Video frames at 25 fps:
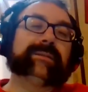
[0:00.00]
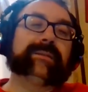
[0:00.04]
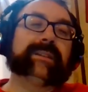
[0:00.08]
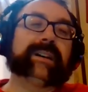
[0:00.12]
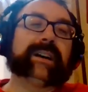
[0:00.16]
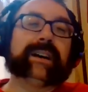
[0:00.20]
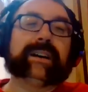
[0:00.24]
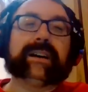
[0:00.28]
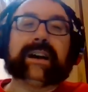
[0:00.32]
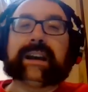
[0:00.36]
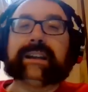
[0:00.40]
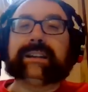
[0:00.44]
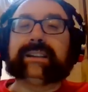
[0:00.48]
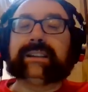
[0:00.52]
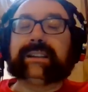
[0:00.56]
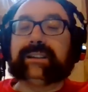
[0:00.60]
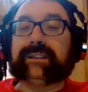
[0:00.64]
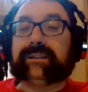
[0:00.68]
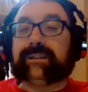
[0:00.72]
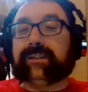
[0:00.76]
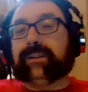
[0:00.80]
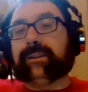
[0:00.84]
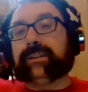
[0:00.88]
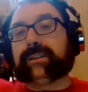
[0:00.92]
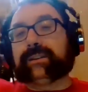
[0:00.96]
I did an
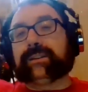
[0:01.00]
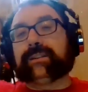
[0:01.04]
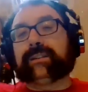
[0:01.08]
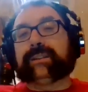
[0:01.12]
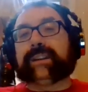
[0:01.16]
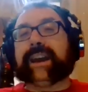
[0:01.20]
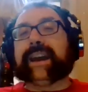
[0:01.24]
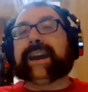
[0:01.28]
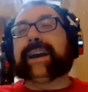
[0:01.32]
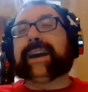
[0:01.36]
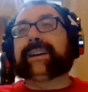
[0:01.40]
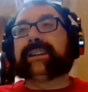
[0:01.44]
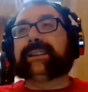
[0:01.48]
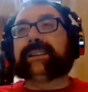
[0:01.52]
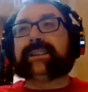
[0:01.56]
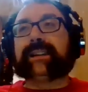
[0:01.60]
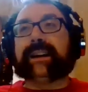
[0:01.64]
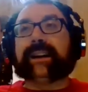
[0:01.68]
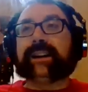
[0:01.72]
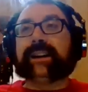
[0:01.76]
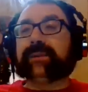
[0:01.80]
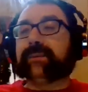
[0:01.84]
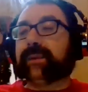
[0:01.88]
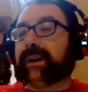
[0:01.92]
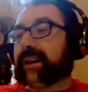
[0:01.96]
all girl cast
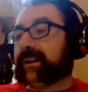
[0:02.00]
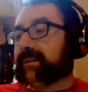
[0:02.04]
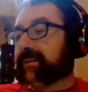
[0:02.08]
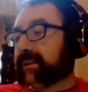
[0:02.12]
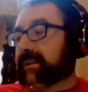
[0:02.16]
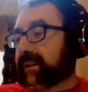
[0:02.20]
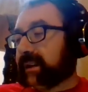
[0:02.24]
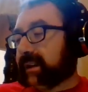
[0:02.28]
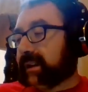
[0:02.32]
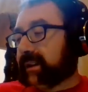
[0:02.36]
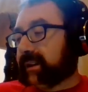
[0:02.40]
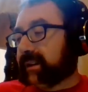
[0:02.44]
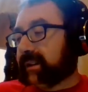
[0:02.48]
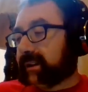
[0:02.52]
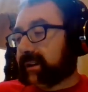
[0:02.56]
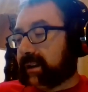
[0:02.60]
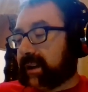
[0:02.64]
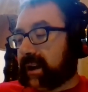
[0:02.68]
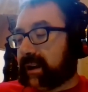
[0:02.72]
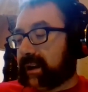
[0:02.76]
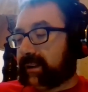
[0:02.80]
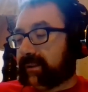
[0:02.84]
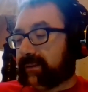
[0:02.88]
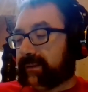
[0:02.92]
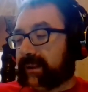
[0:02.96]
anyway, and it
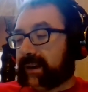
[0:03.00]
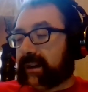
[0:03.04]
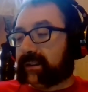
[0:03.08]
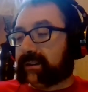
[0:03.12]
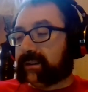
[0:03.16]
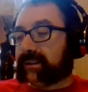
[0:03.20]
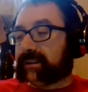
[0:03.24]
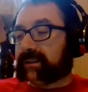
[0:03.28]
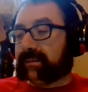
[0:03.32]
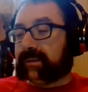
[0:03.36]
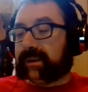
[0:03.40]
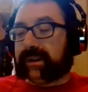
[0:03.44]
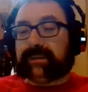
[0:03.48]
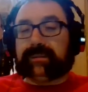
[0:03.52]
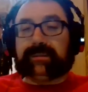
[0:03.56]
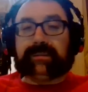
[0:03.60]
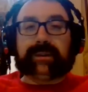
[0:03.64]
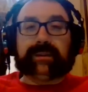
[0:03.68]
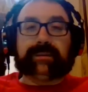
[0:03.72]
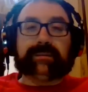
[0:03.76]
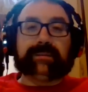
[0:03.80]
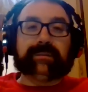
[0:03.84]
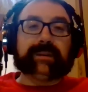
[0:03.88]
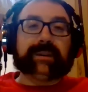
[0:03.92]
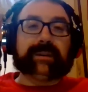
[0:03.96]
kind of fell into what
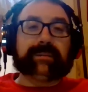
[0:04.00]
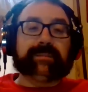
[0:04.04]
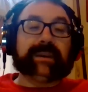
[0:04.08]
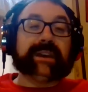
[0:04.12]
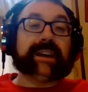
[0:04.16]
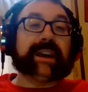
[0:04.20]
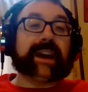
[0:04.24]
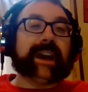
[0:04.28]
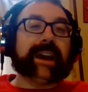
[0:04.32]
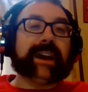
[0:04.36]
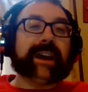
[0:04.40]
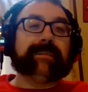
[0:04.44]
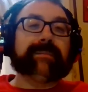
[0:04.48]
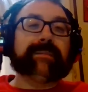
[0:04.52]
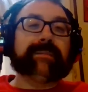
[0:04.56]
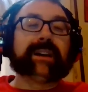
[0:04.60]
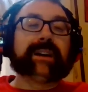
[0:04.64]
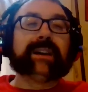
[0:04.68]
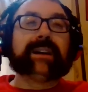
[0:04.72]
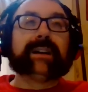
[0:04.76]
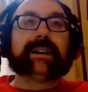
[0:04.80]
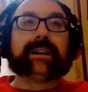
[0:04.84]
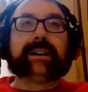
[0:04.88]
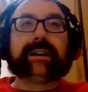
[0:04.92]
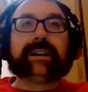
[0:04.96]
it became,
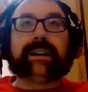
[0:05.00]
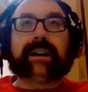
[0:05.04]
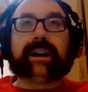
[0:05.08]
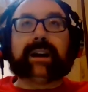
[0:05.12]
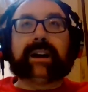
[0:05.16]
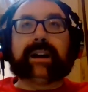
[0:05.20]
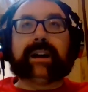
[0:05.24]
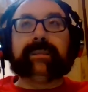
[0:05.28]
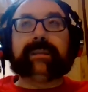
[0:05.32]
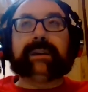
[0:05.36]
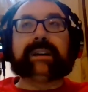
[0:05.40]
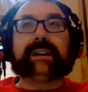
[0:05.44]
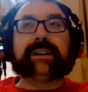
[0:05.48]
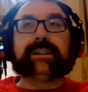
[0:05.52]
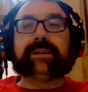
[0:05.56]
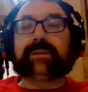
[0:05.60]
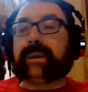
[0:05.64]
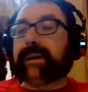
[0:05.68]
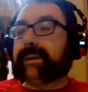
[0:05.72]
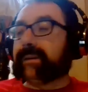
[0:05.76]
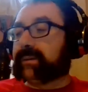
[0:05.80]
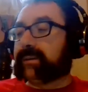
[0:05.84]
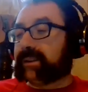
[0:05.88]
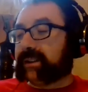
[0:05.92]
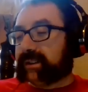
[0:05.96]
because
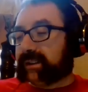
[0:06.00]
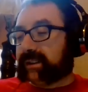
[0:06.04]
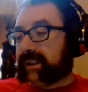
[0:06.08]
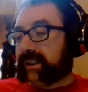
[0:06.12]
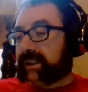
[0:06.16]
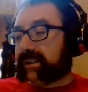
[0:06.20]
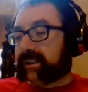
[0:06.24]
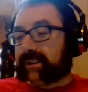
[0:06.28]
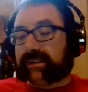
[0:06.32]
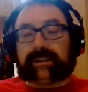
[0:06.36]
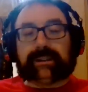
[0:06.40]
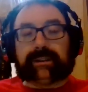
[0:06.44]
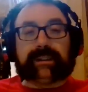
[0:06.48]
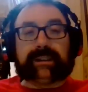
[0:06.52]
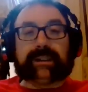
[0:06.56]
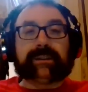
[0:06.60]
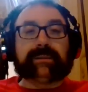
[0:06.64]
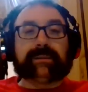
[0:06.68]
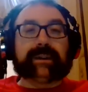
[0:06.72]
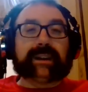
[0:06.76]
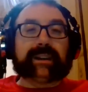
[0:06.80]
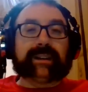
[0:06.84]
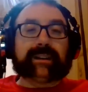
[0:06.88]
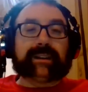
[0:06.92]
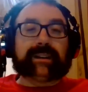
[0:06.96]
women were just easier to deal
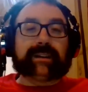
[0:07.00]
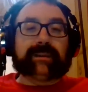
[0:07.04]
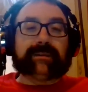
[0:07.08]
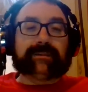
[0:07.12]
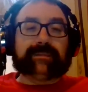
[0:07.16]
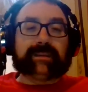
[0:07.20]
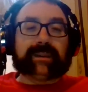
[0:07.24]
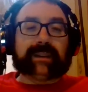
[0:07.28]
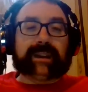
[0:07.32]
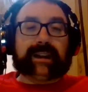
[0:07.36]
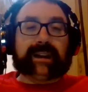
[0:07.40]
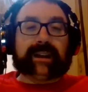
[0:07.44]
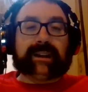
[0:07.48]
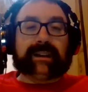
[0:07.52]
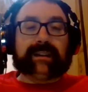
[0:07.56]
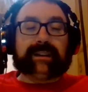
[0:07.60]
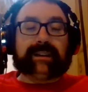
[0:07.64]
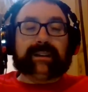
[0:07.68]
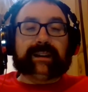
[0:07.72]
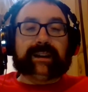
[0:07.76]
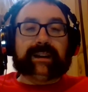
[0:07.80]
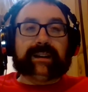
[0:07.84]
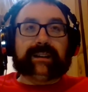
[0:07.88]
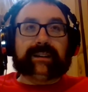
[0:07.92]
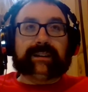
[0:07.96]
with, and
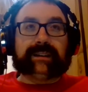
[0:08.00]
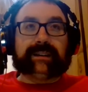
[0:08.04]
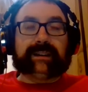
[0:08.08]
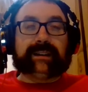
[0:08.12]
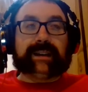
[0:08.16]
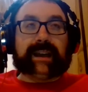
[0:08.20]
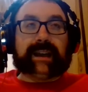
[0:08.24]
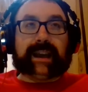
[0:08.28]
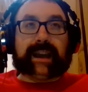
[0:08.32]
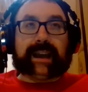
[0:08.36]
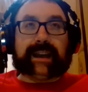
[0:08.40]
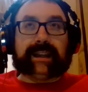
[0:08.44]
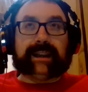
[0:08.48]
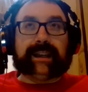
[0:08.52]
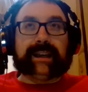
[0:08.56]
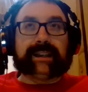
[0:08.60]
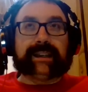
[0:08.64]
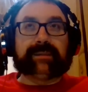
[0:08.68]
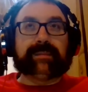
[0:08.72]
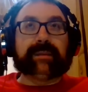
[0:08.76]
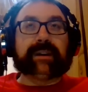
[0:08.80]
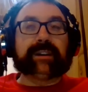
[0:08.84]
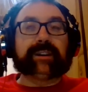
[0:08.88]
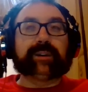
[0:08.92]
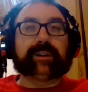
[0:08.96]
they had
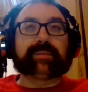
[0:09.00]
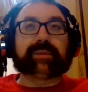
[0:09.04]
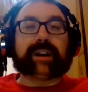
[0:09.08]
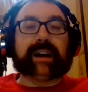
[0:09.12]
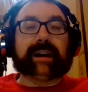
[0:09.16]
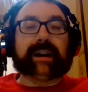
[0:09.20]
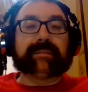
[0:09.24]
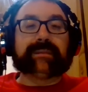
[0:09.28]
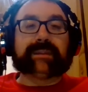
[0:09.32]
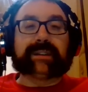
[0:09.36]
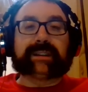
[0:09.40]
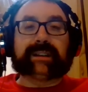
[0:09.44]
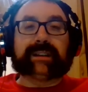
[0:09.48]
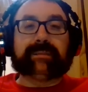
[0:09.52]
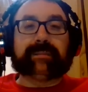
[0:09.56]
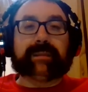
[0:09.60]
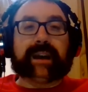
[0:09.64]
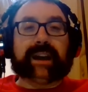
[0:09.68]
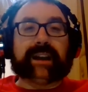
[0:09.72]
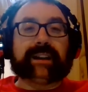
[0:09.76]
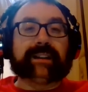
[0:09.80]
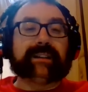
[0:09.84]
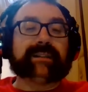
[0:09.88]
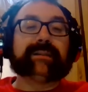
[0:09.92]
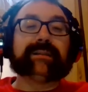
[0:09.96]
less mental problems than
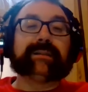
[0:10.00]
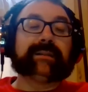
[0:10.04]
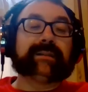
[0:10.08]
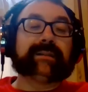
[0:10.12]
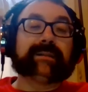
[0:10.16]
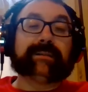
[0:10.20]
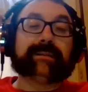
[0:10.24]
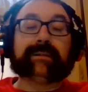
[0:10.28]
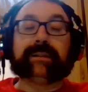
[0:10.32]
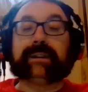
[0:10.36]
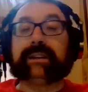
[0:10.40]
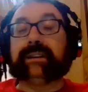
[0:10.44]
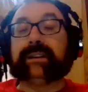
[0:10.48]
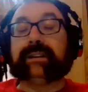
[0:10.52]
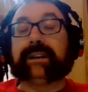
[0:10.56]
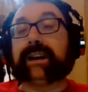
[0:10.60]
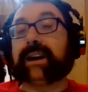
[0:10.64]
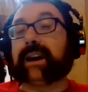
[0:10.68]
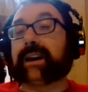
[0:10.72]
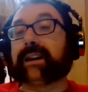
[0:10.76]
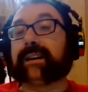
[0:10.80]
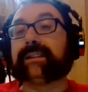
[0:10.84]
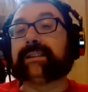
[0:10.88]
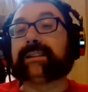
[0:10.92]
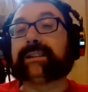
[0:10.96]
men when they
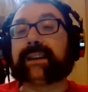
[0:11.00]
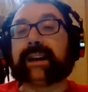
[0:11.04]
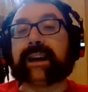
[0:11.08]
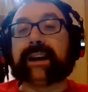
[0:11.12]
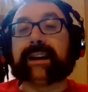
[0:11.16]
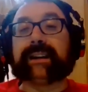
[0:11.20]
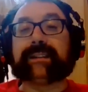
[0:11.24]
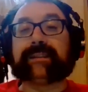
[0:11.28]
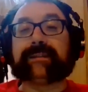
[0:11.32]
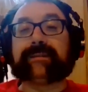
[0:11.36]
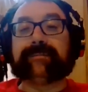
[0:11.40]
got on set.